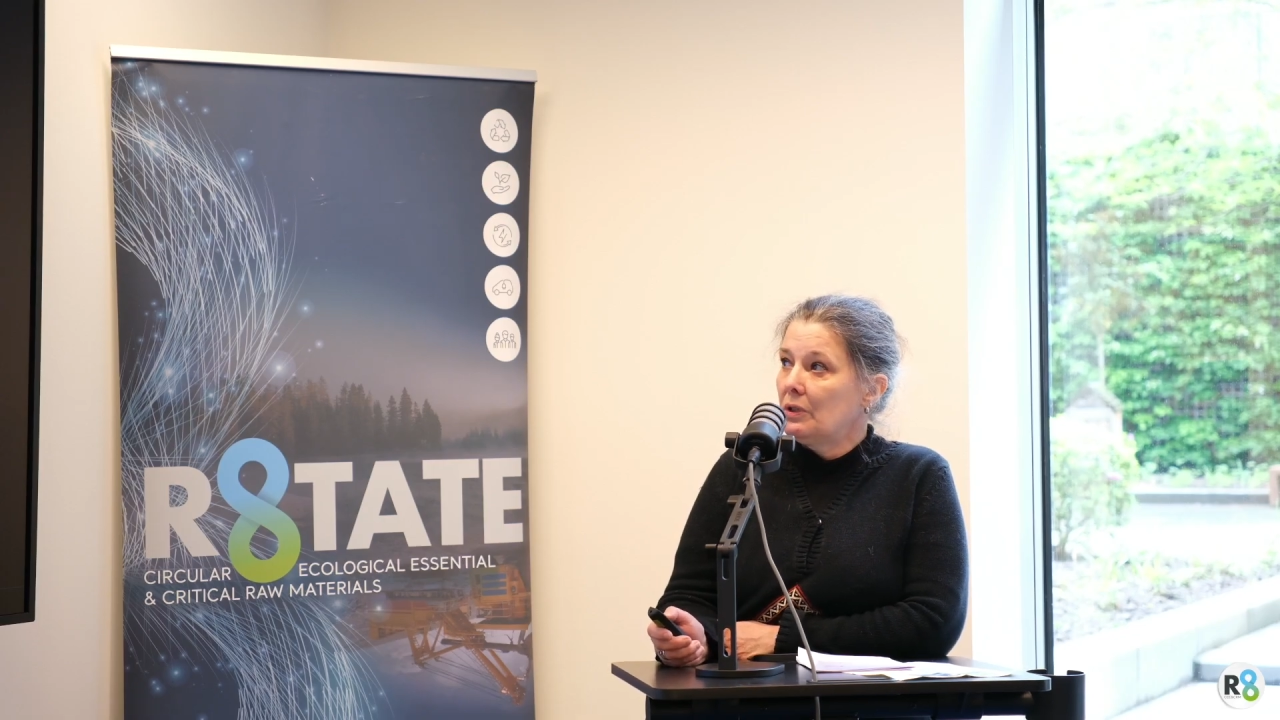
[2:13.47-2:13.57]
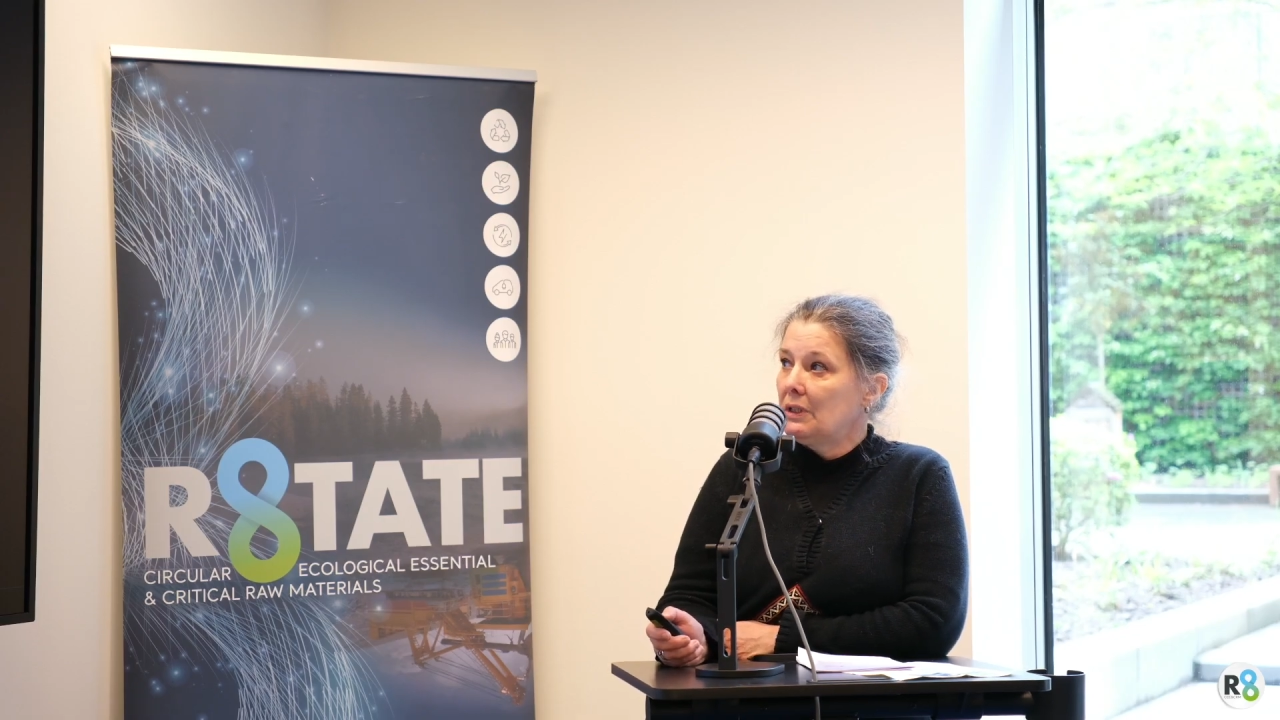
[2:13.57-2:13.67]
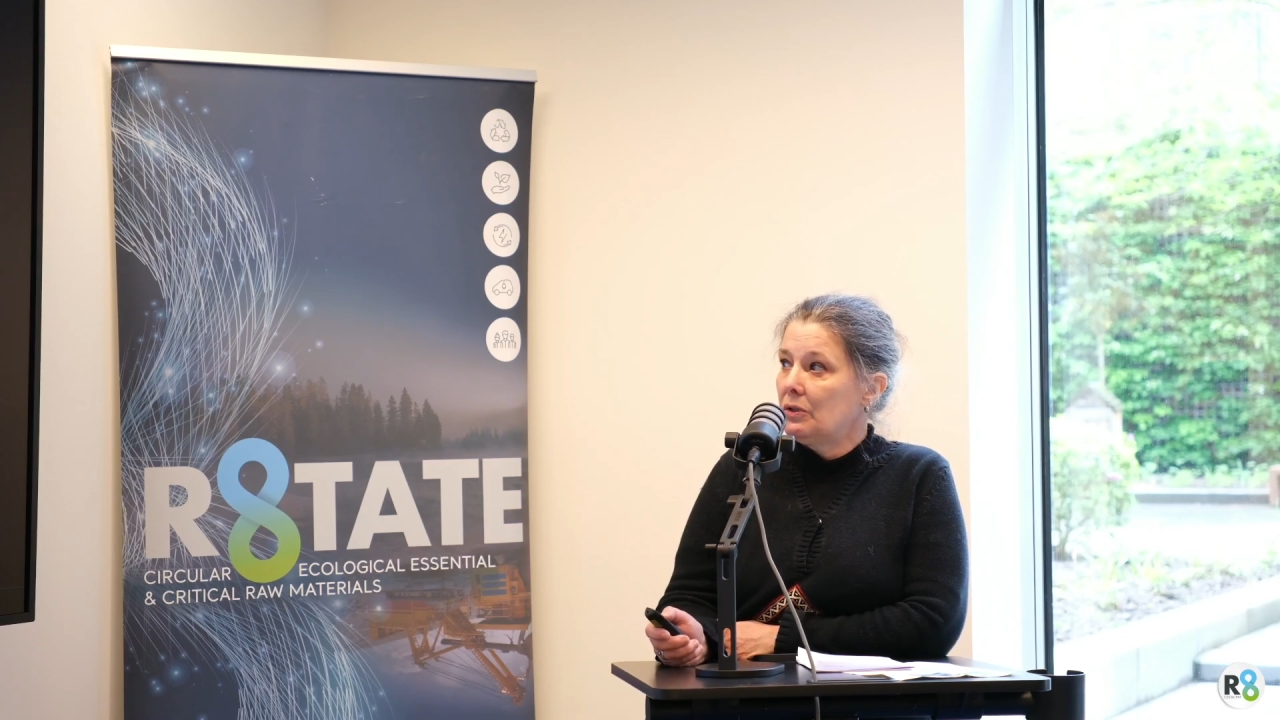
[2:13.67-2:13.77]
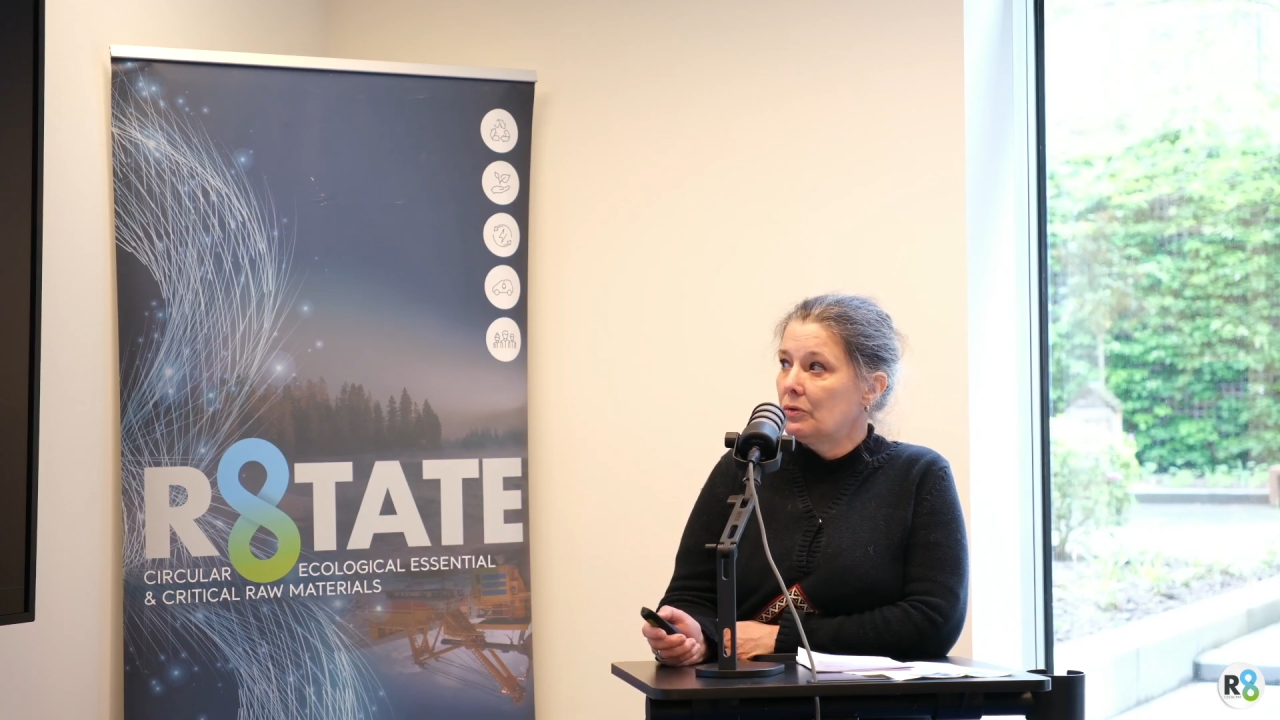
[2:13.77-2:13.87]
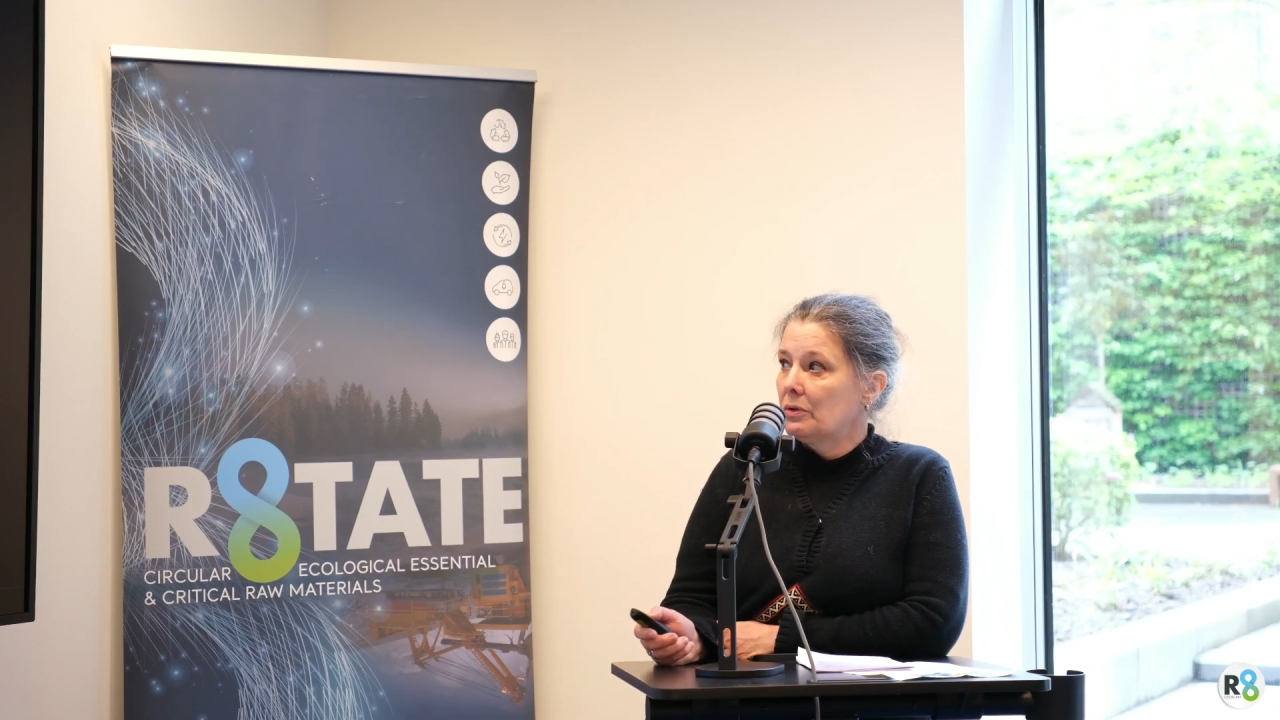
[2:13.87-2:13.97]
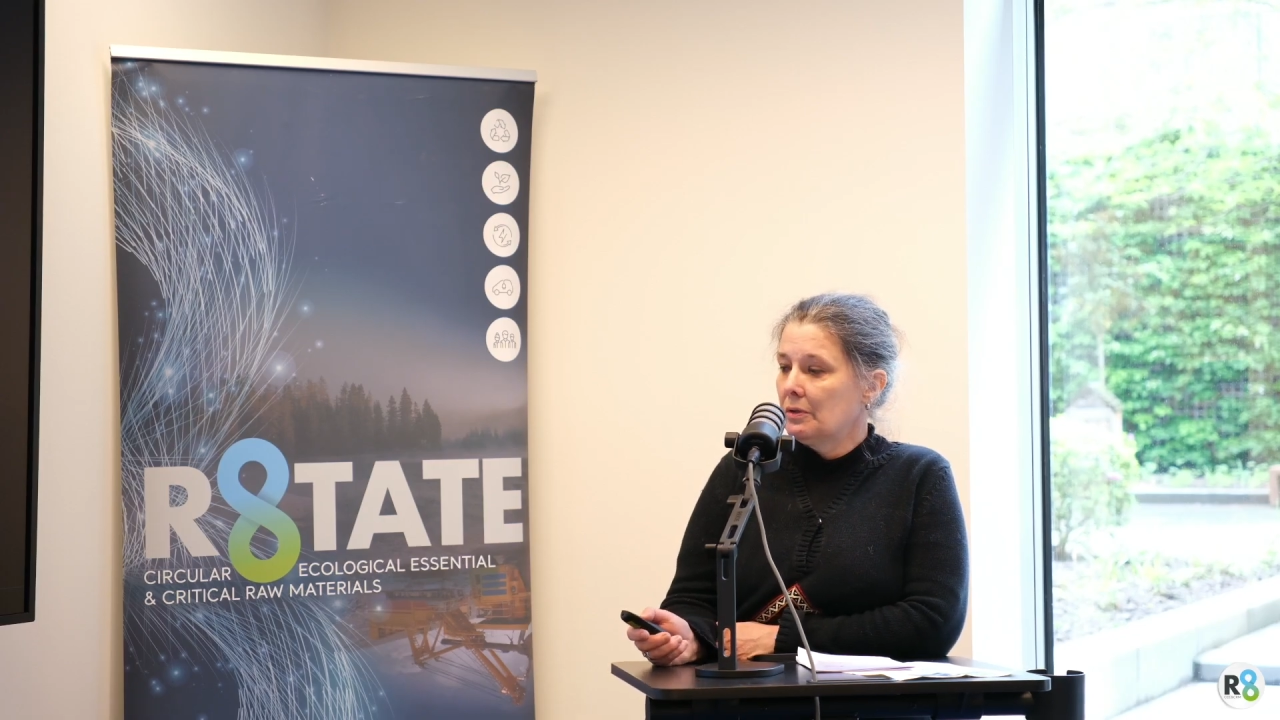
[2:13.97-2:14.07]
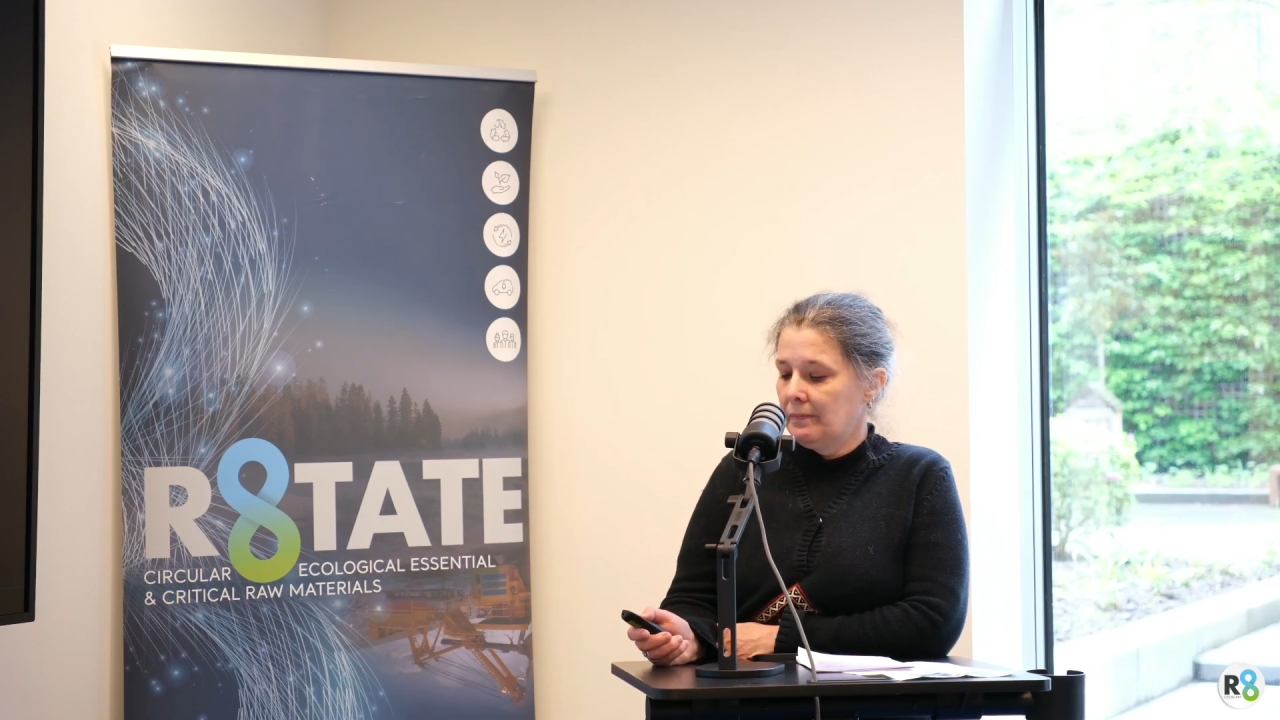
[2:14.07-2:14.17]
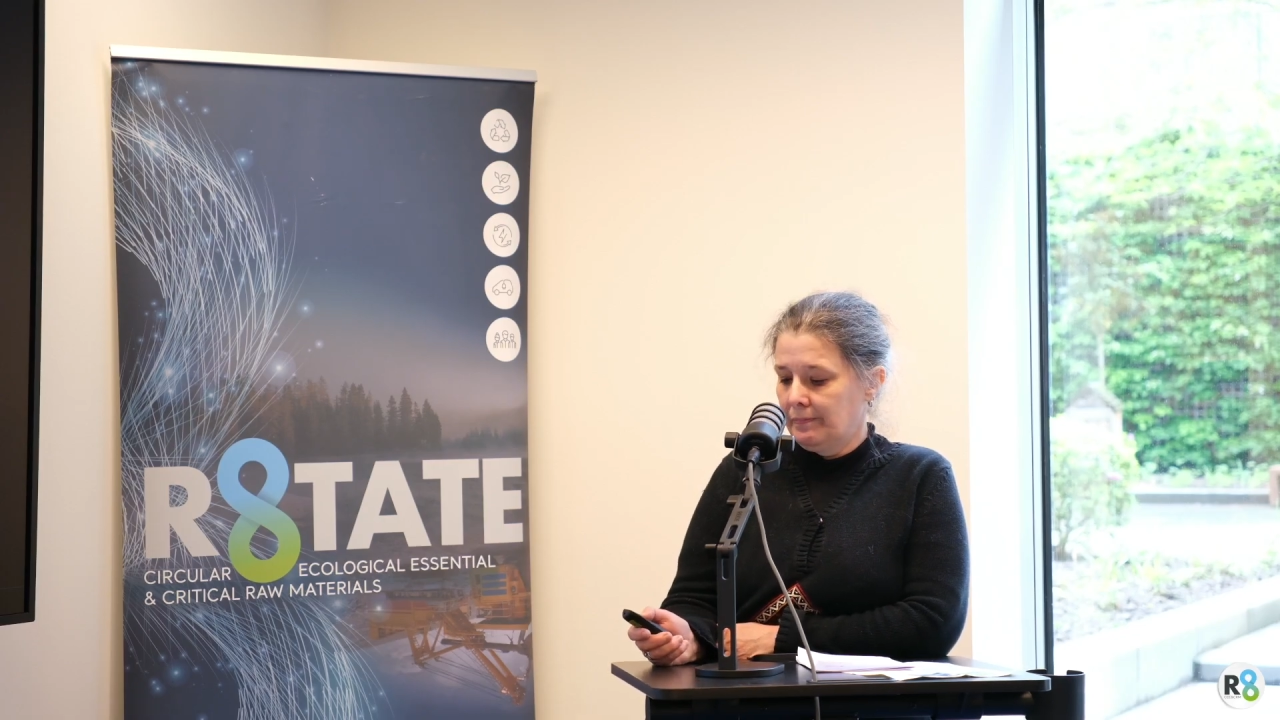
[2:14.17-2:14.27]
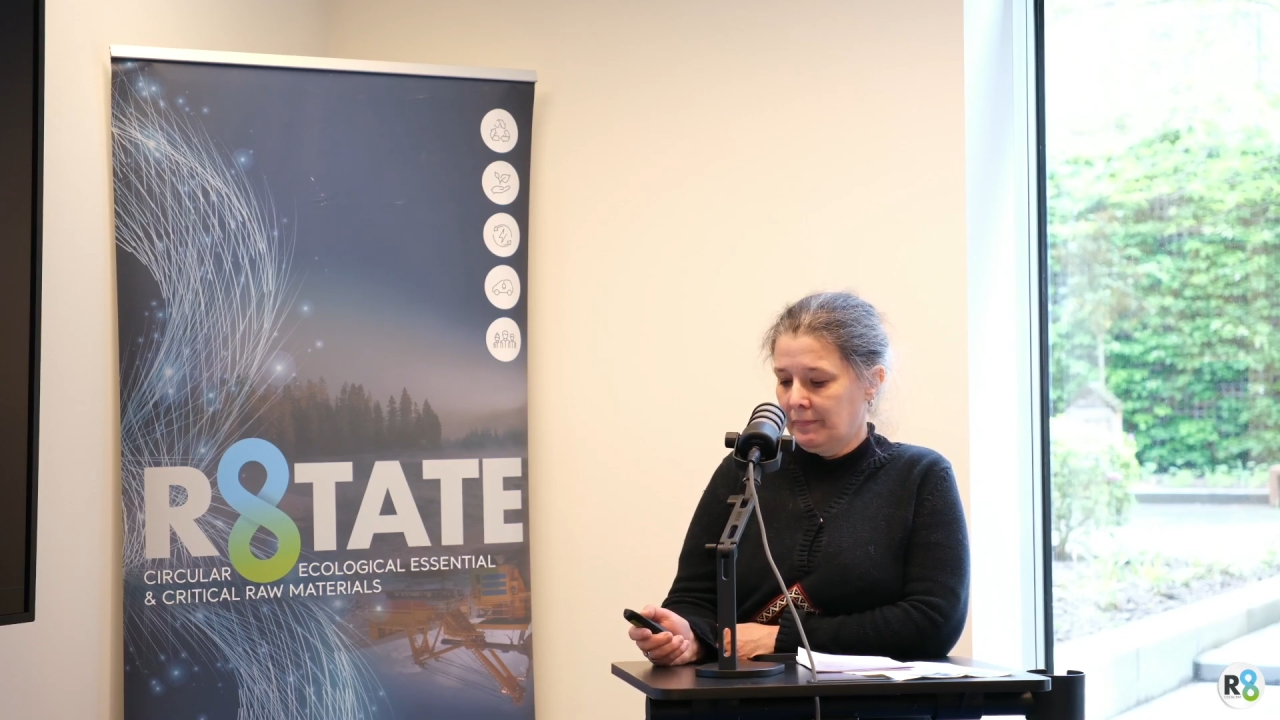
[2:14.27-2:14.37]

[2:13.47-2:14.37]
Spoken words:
leaders.